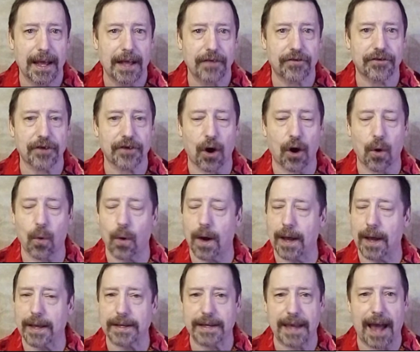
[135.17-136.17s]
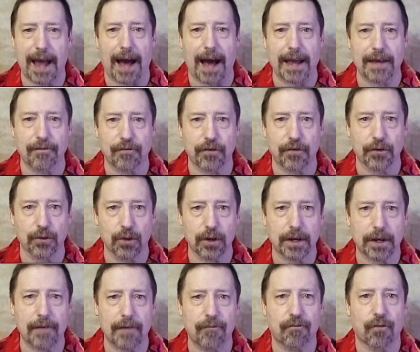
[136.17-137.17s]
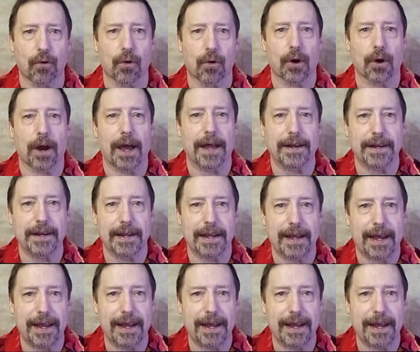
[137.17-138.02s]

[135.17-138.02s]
So, yeah, if you're looking for an